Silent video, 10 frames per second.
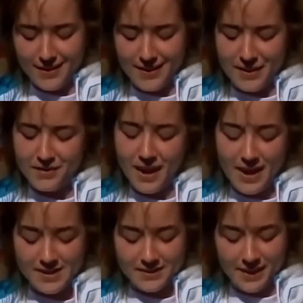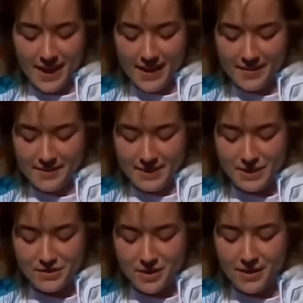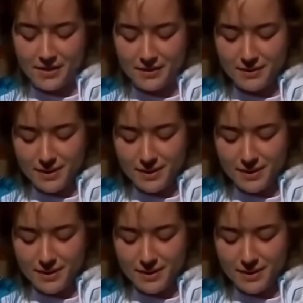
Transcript: And you guys have got to be strong